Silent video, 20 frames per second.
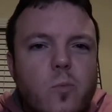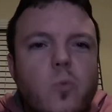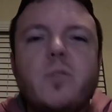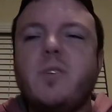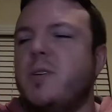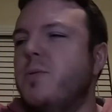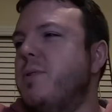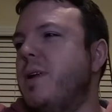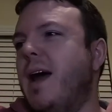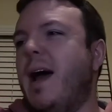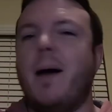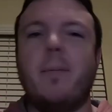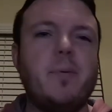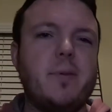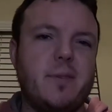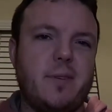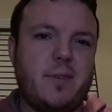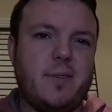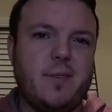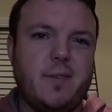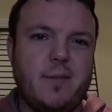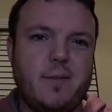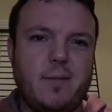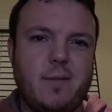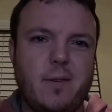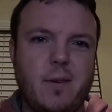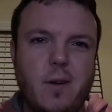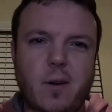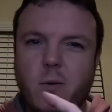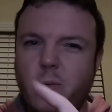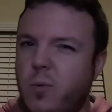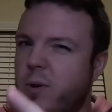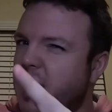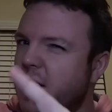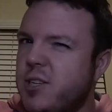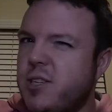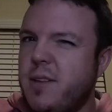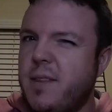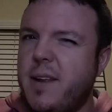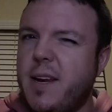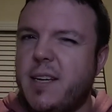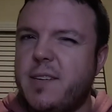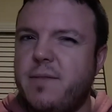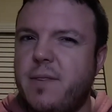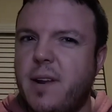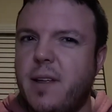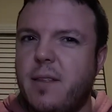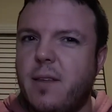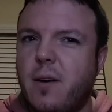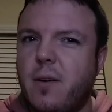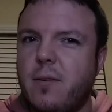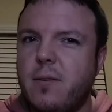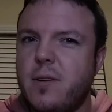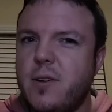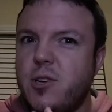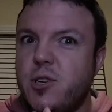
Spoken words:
we'll see what happens. We'll catch you in the next video, though.